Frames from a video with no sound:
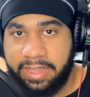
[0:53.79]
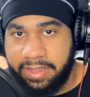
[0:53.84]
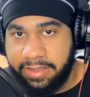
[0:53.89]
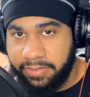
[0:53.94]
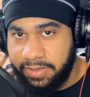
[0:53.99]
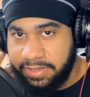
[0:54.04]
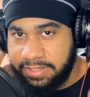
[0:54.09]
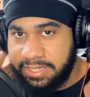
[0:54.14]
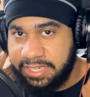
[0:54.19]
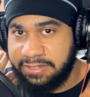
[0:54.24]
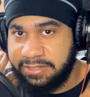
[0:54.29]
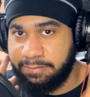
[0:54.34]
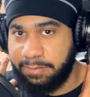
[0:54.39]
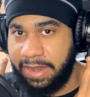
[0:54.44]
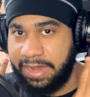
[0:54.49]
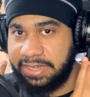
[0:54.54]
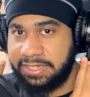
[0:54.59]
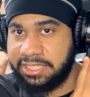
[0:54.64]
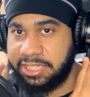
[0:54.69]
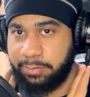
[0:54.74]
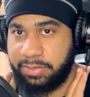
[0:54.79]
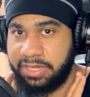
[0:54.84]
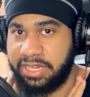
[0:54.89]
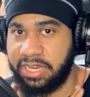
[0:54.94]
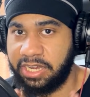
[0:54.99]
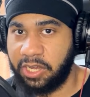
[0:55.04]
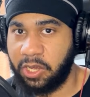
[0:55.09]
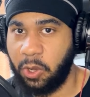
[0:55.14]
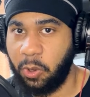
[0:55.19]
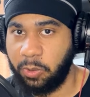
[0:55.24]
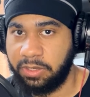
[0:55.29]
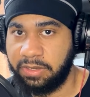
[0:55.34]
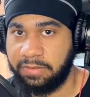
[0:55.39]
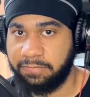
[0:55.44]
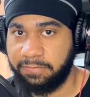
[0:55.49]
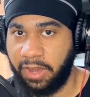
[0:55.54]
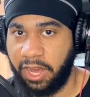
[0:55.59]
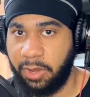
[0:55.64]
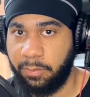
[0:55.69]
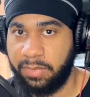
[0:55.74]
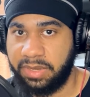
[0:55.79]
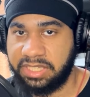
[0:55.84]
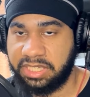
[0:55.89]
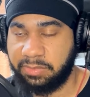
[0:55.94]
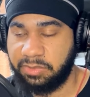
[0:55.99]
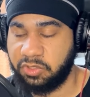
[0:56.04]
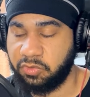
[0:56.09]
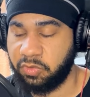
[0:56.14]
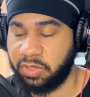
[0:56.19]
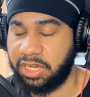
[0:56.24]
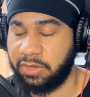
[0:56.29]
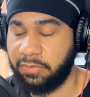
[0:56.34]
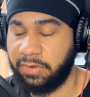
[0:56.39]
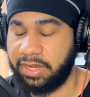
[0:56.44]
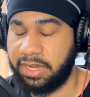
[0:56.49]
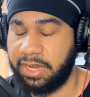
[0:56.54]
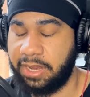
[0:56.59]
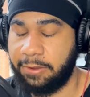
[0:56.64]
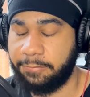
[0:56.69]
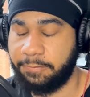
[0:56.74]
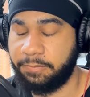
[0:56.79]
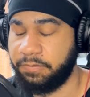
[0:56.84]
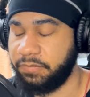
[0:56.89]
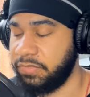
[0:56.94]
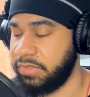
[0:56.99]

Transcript: This is meant to be in cold environments. I'm just wearing it right now.